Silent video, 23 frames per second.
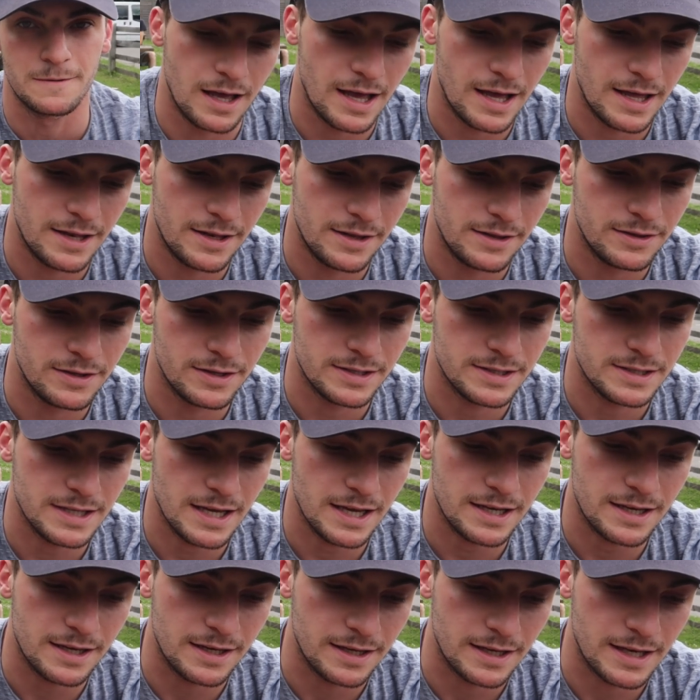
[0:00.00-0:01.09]
And the
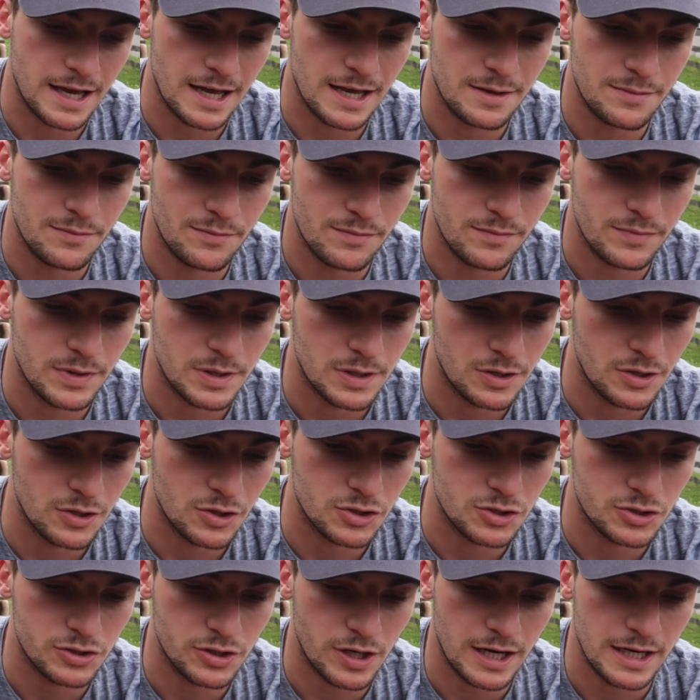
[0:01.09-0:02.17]
second game,
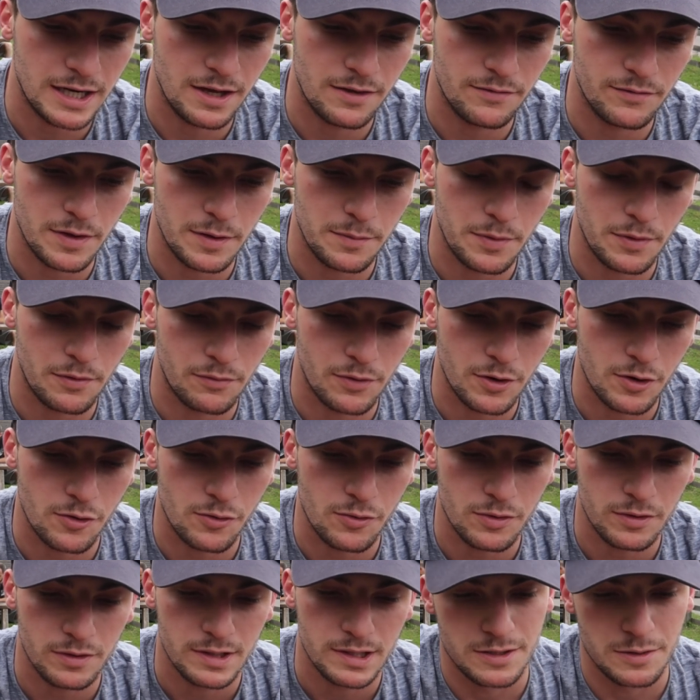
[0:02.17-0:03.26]
Australia v Peru.